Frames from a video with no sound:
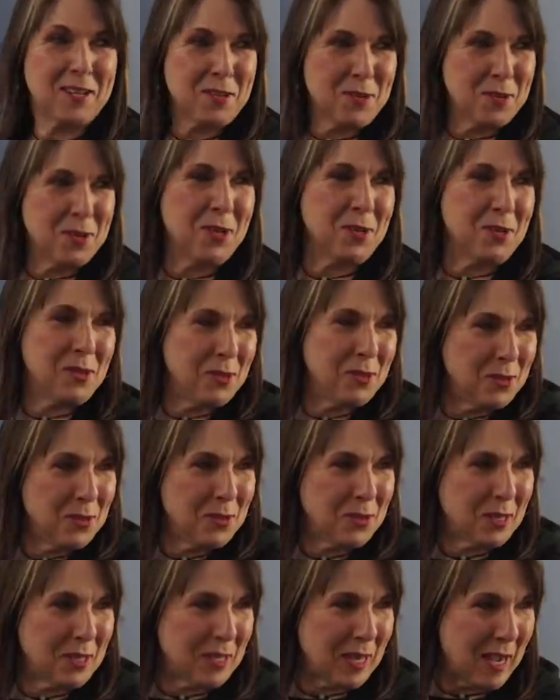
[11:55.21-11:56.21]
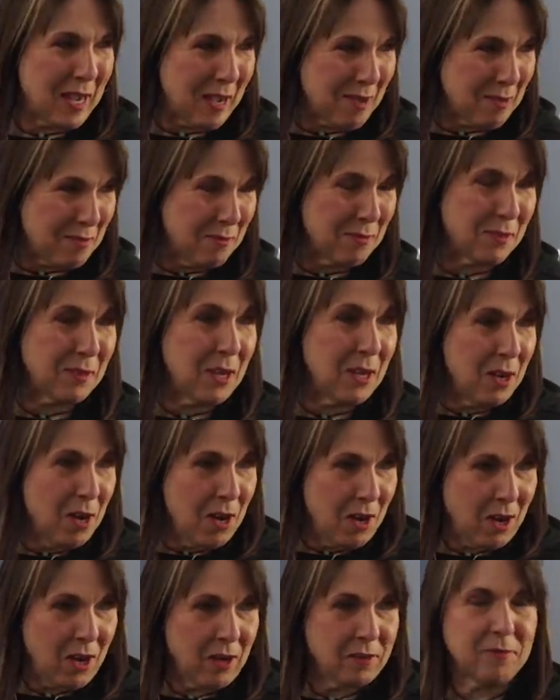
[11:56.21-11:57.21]
You can have
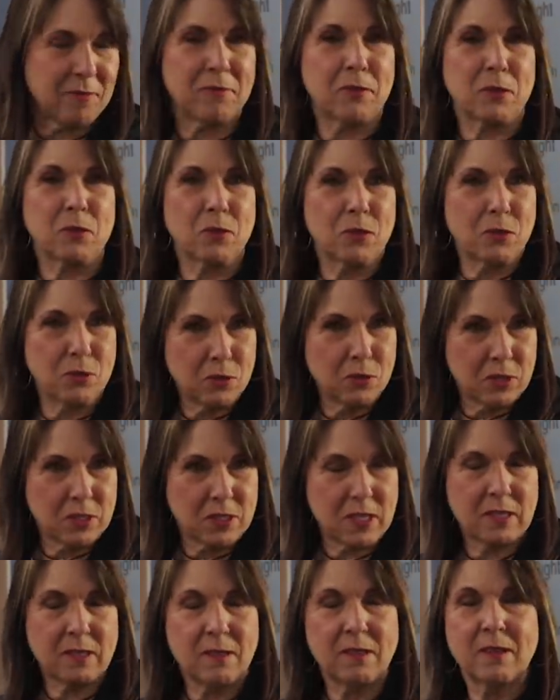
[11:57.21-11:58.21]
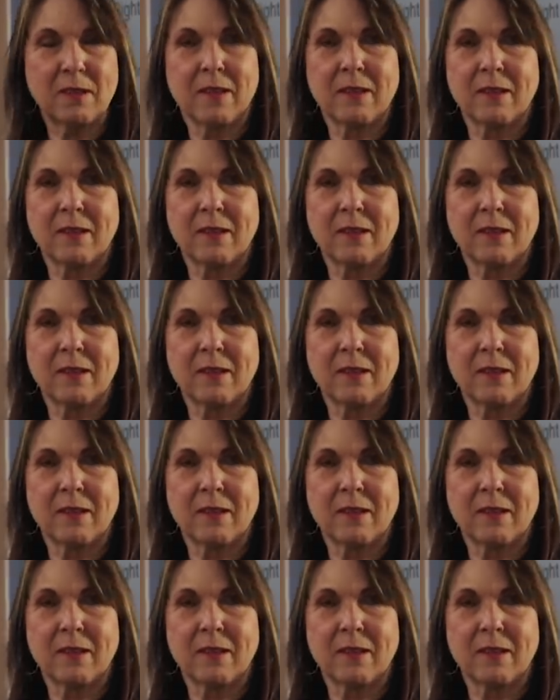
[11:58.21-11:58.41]
hot foods and,